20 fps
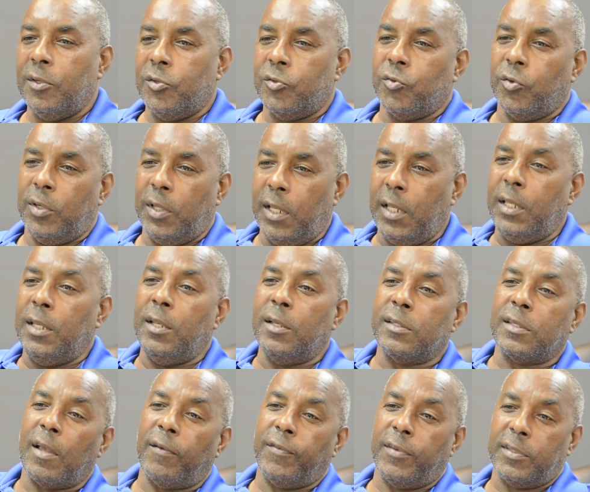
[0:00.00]
So the
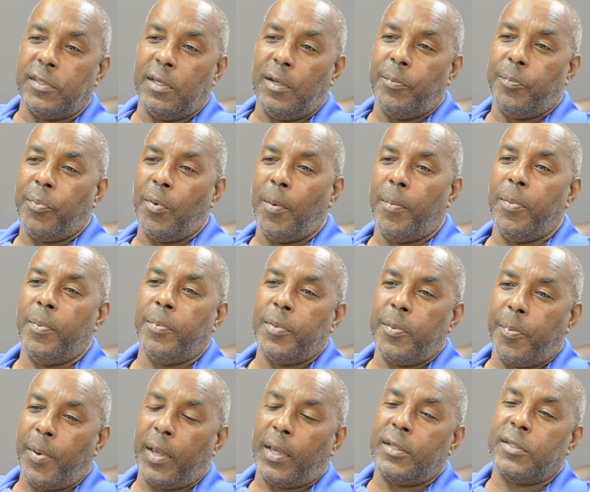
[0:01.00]
Indians have the same problem,
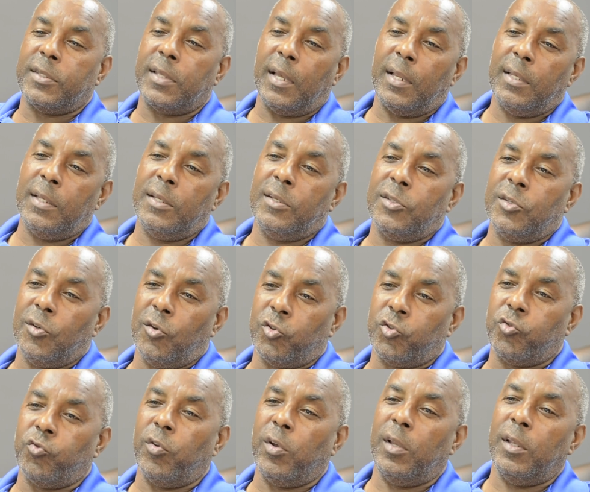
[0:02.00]
the Pakistanis, the
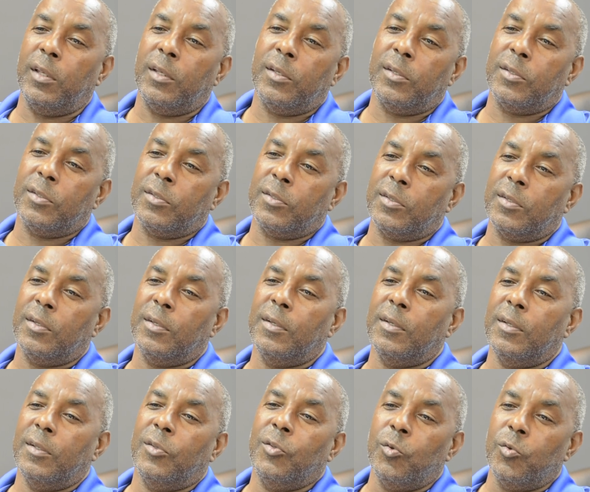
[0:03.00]
Australians,
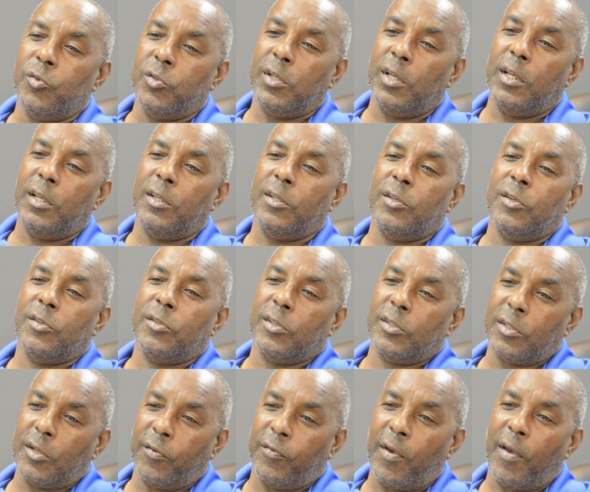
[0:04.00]
New Zealanders, the
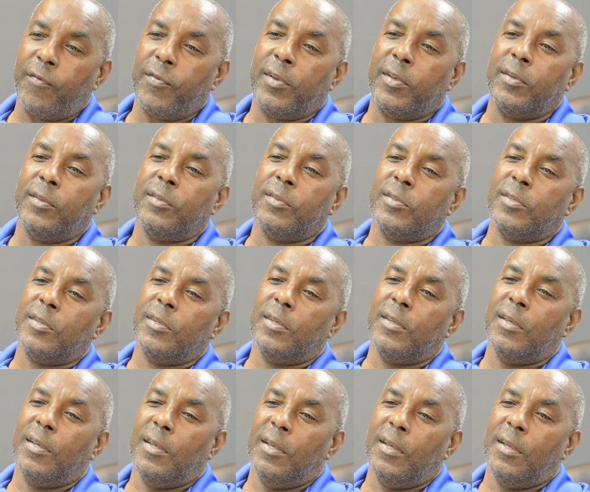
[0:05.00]
South Africans.